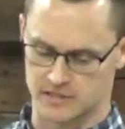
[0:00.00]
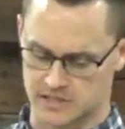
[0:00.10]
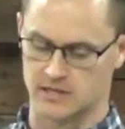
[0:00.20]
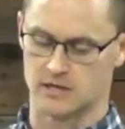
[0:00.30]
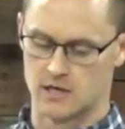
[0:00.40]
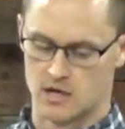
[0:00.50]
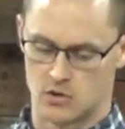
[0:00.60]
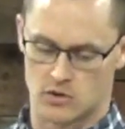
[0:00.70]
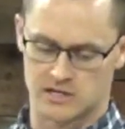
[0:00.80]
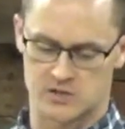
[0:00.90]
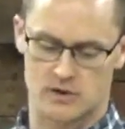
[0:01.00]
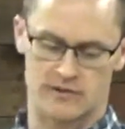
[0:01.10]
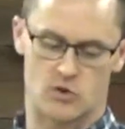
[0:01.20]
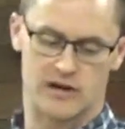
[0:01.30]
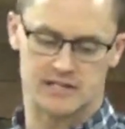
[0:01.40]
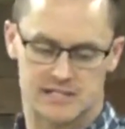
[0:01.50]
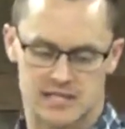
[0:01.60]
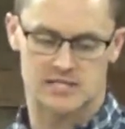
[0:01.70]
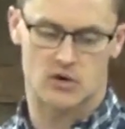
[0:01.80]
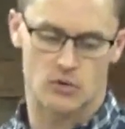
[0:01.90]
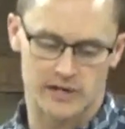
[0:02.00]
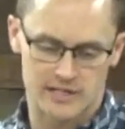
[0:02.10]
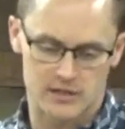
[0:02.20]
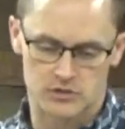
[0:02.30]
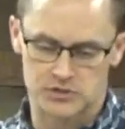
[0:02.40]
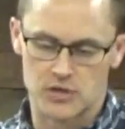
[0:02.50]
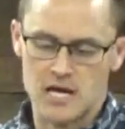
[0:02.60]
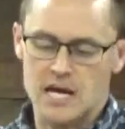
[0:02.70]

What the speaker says: Sí, Lucas 9, 46 a 48.